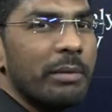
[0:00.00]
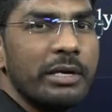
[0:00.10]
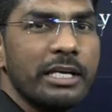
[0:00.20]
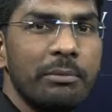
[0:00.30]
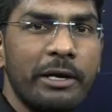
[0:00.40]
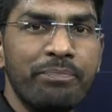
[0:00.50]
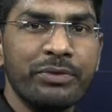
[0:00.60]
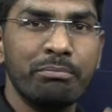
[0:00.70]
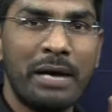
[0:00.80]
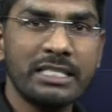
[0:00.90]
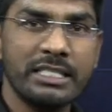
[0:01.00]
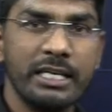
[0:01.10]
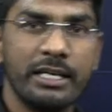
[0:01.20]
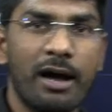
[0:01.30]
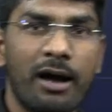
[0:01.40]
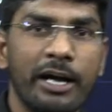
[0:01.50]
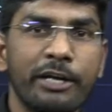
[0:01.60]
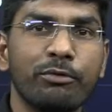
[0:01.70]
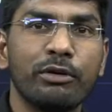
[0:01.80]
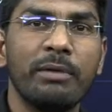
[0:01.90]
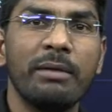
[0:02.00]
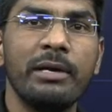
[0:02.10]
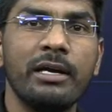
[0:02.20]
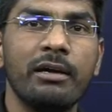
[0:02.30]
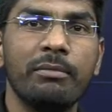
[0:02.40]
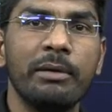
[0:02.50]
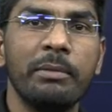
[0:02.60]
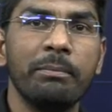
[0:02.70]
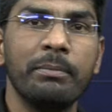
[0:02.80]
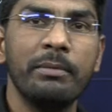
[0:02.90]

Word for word: maybe tell me bacteria it could maybe maybe,